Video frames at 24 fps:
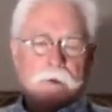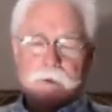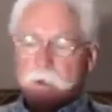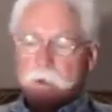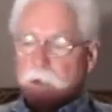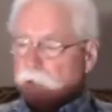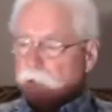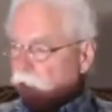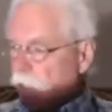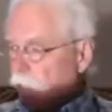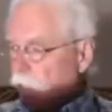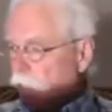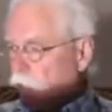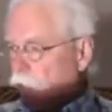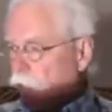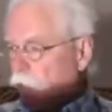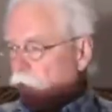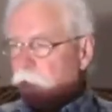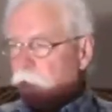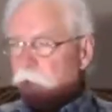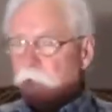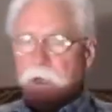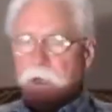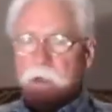That's a
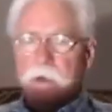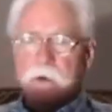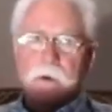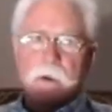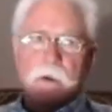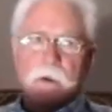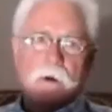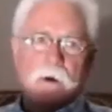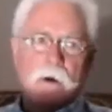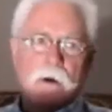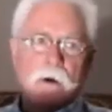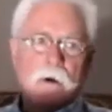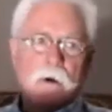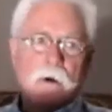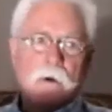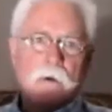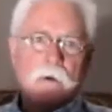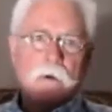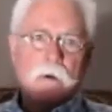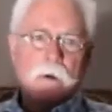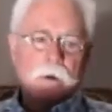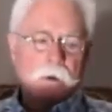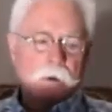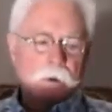habit we gained in
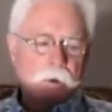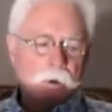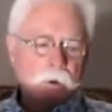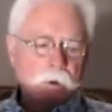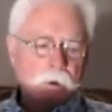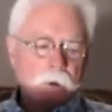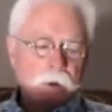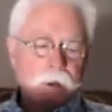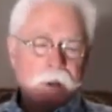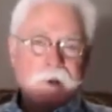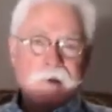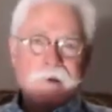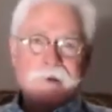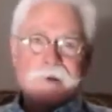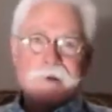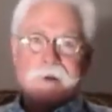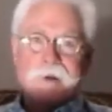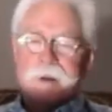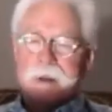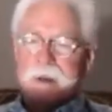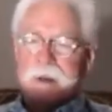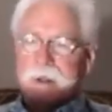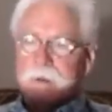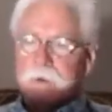our
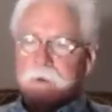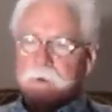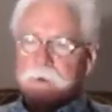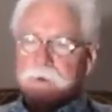ancient